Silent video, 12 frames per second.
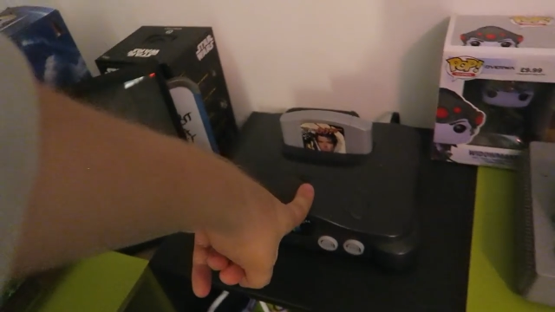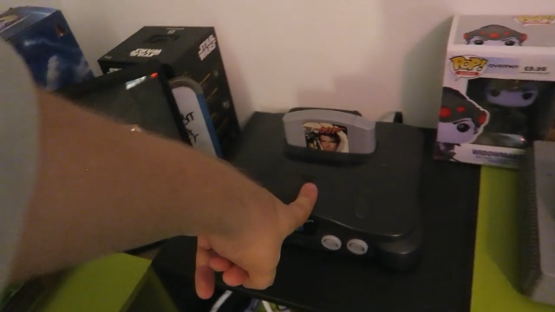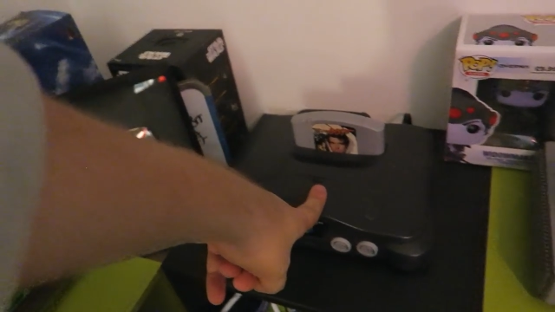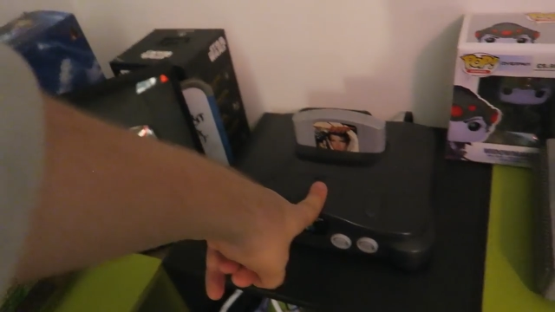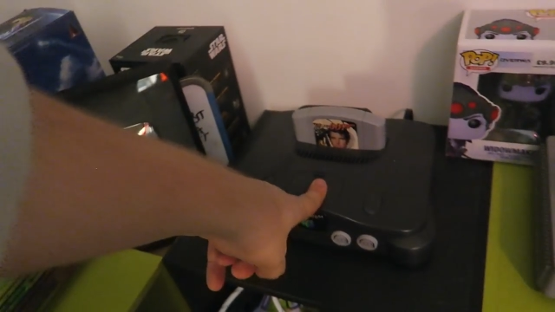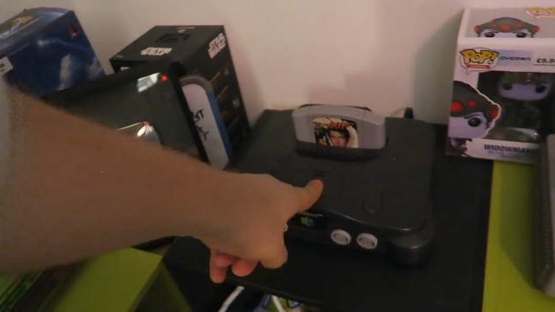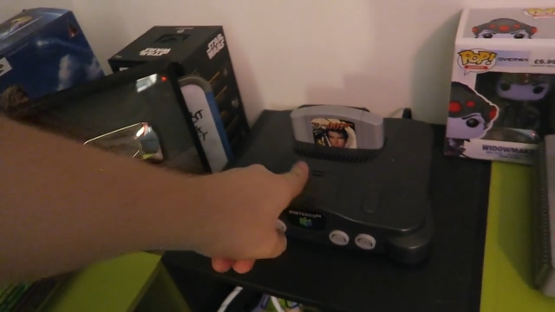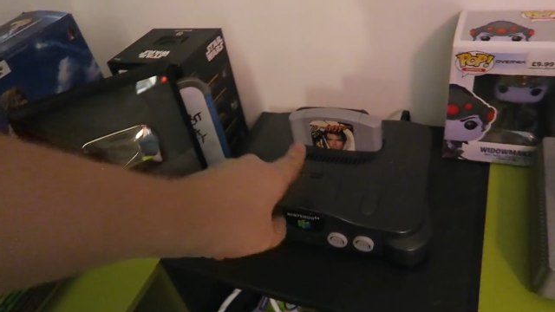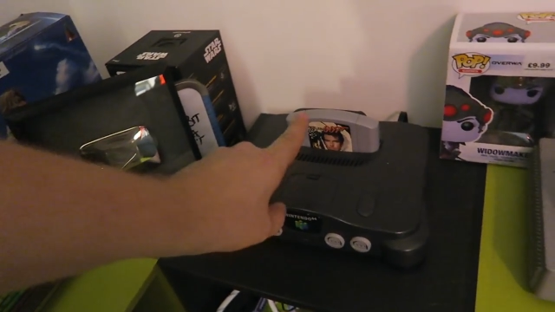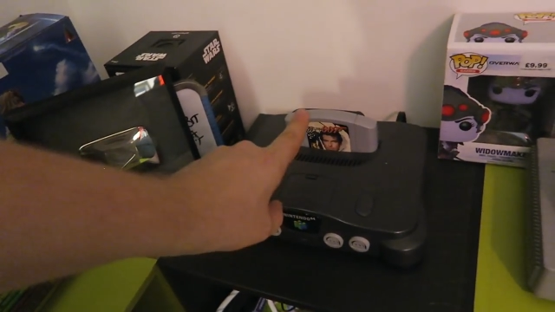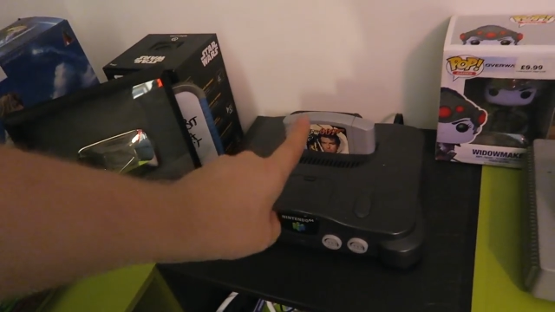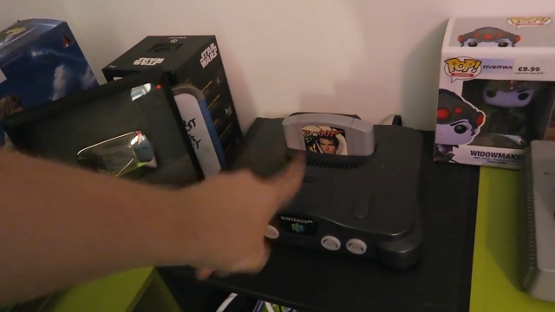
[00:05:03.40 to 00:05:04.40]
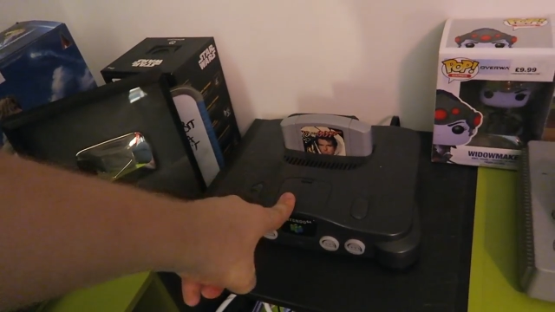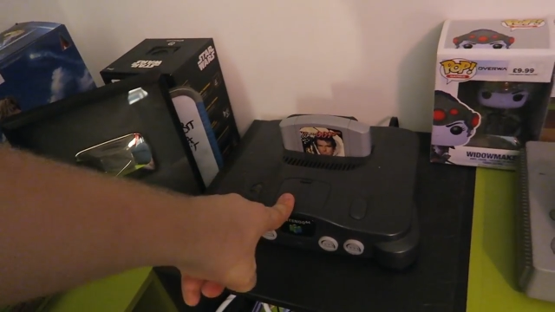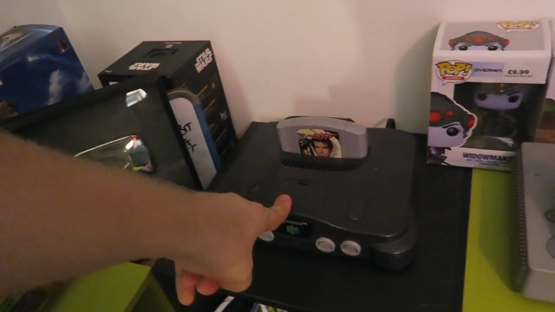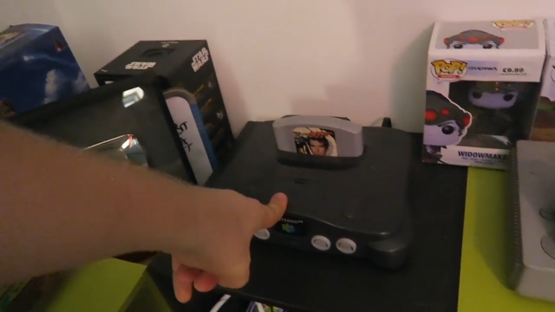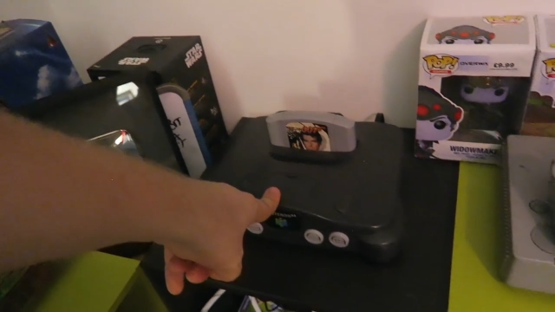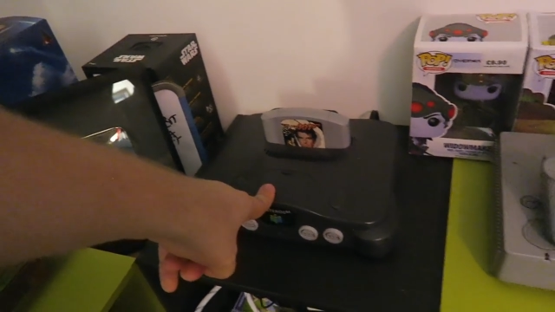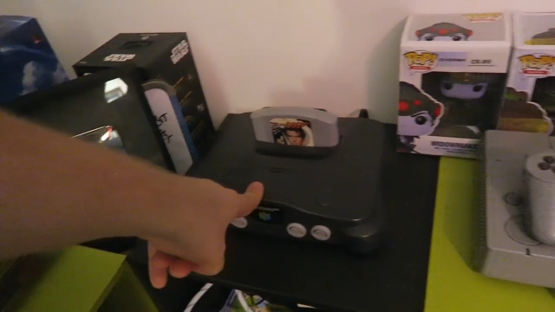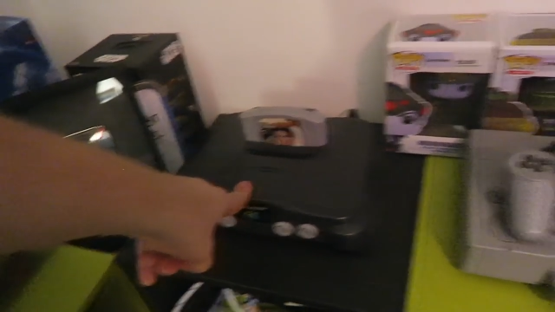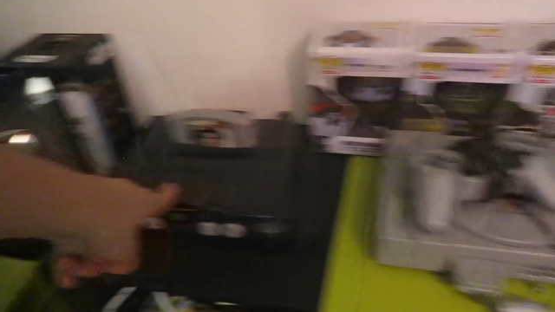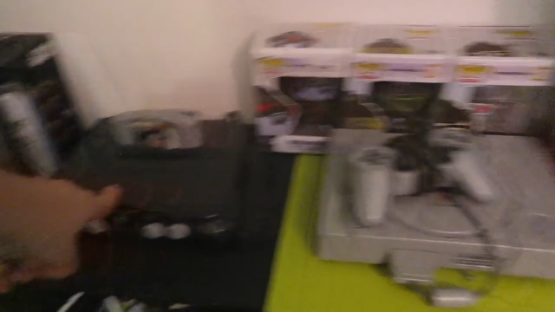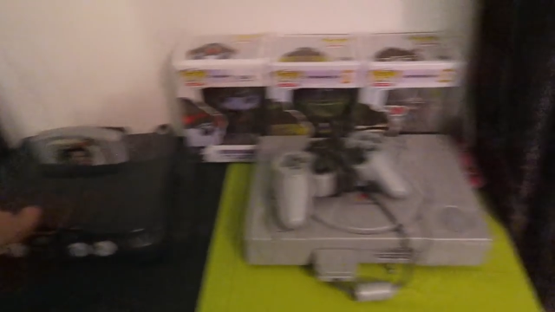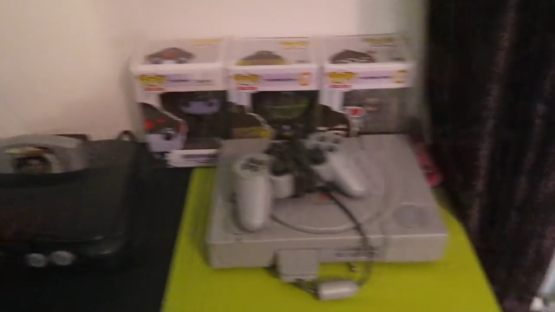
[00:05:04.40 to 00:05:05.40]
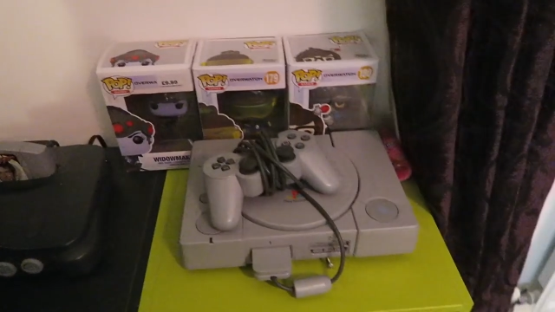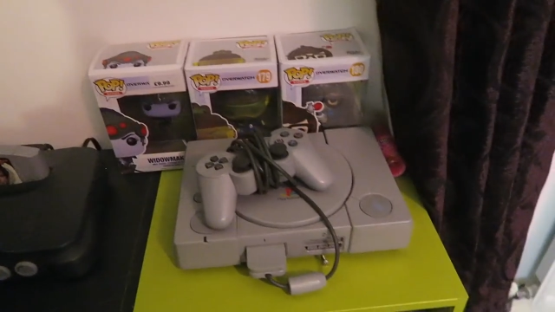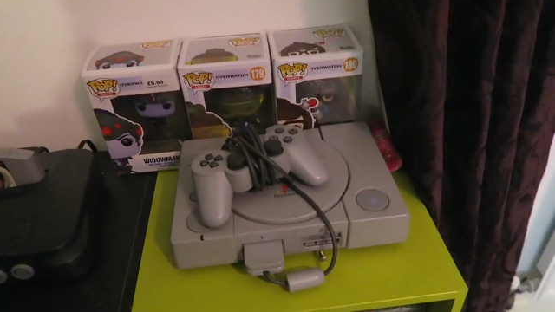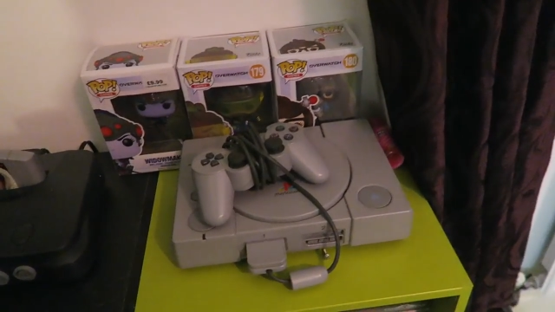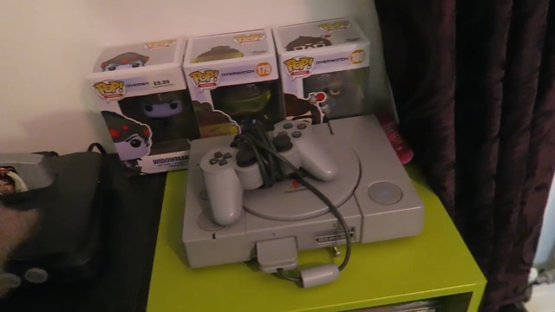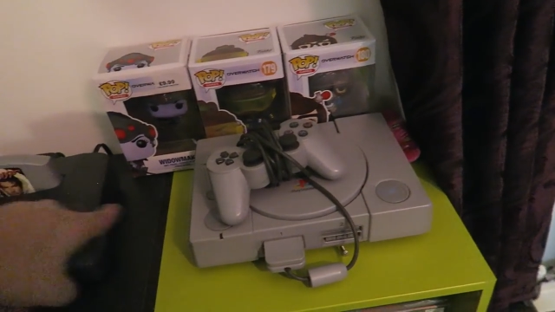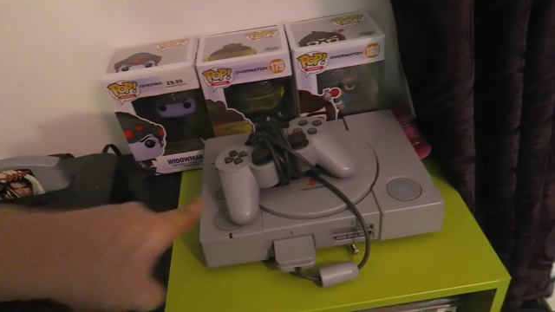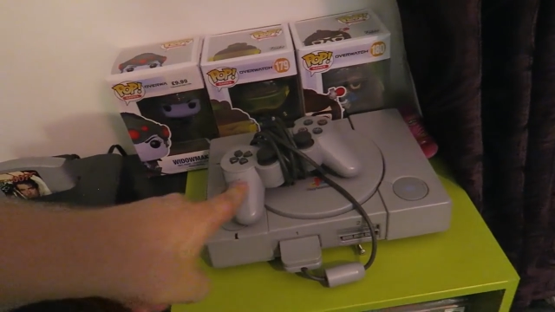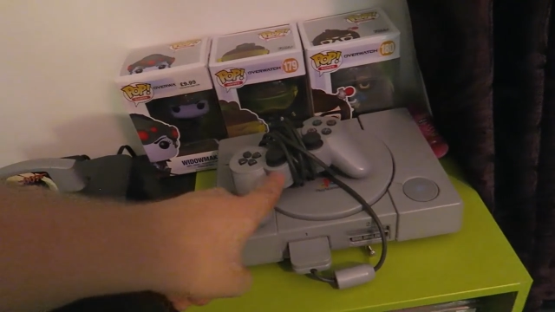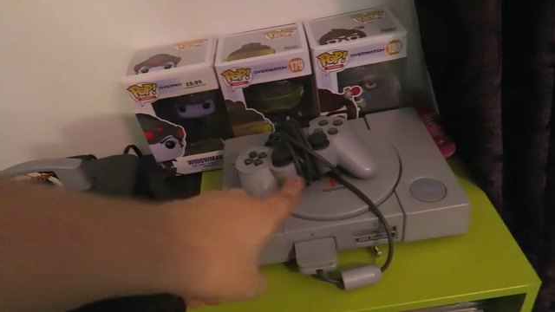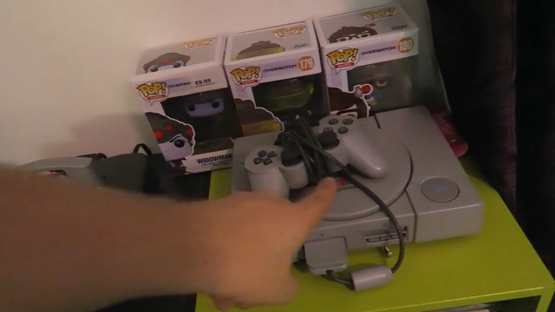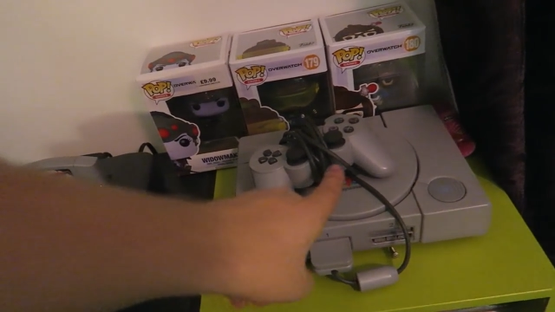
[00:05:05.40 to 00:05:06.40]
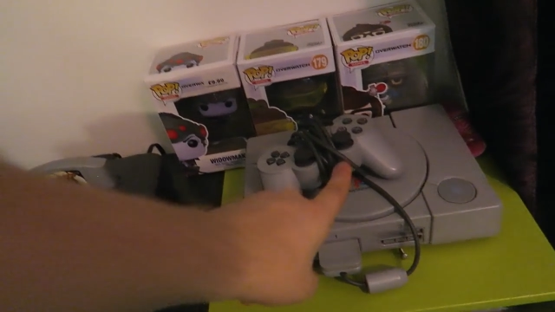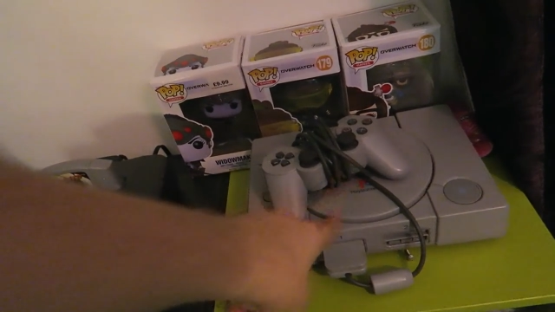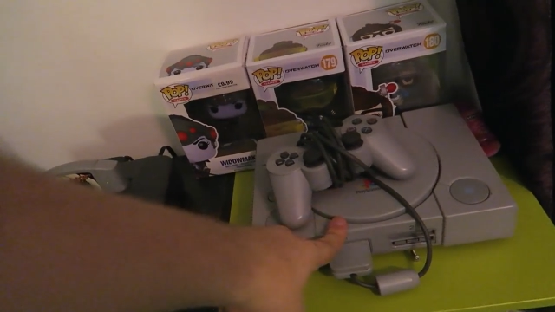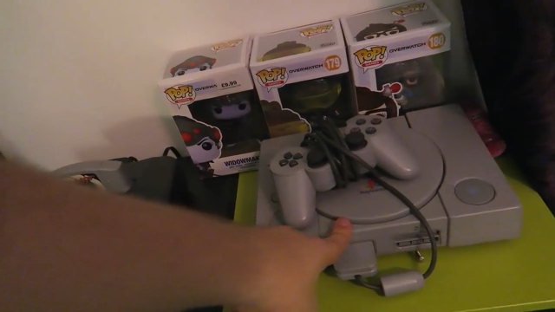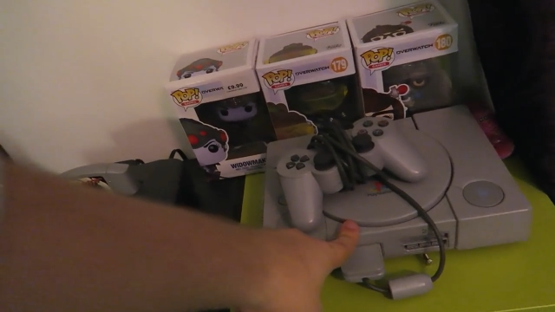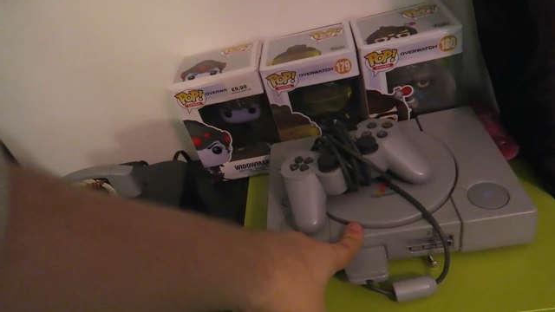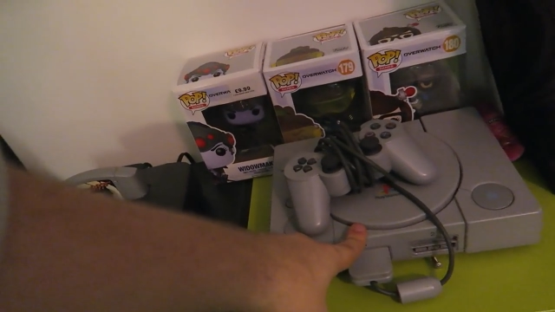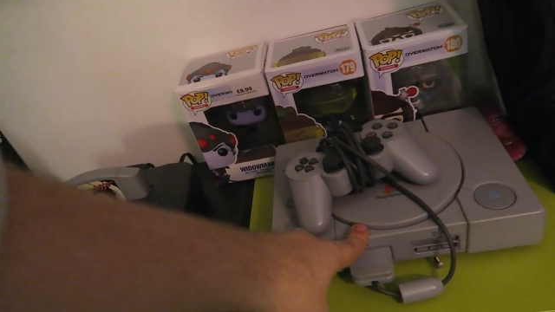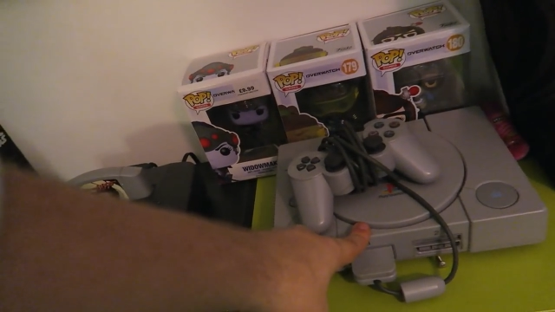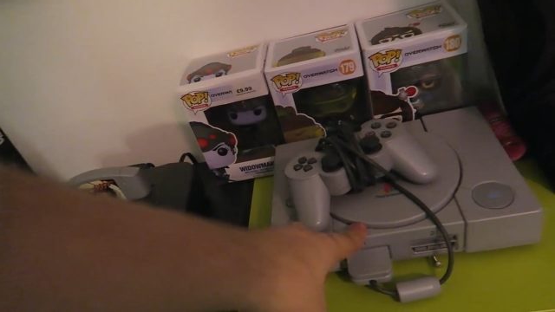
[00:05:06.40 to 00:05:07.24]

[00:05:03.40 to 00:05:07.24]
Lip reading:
(no speaker visible)